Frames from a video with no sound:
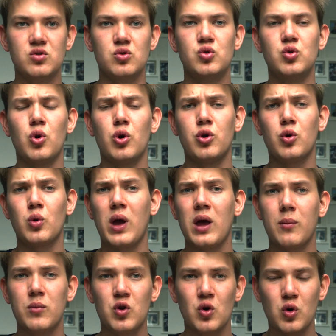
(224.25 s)
you do or
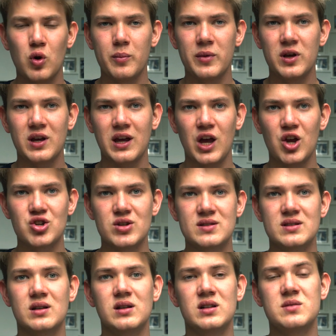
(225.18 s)
your communication
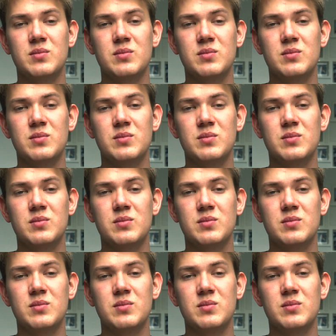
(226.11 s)
skills.